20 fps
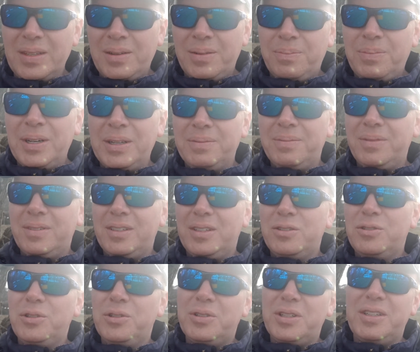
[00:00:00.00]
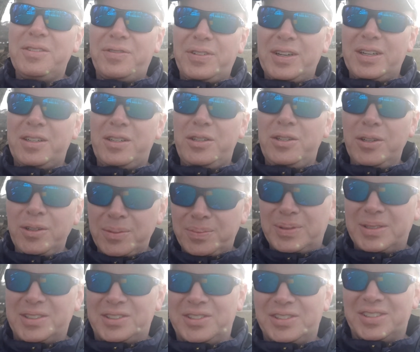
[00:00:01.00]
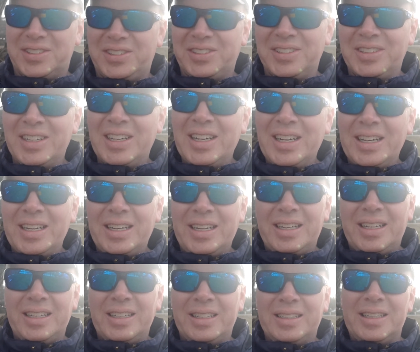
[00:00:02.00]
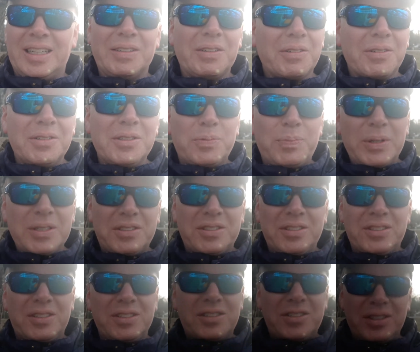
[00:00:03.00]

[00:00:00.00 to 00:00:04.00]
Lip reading: but do they fit your business? And everyone's business is